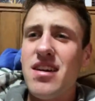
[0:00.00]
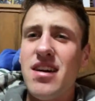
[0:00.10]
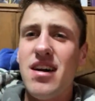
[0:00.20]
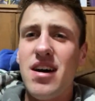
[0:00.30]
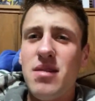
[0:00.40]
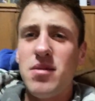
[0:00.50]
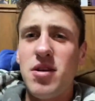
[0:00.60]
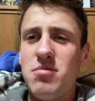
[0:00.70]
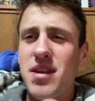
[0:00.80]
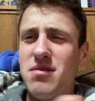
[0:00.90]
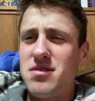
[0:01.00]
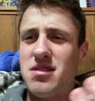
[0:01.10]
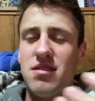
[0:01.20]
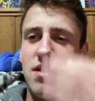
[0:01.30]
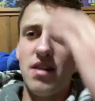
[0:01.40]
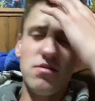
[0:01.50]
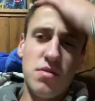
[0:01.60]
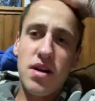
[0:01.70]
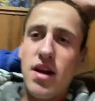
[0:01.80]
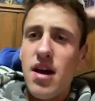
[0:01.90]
Um, oh, that was, okay, that was weird.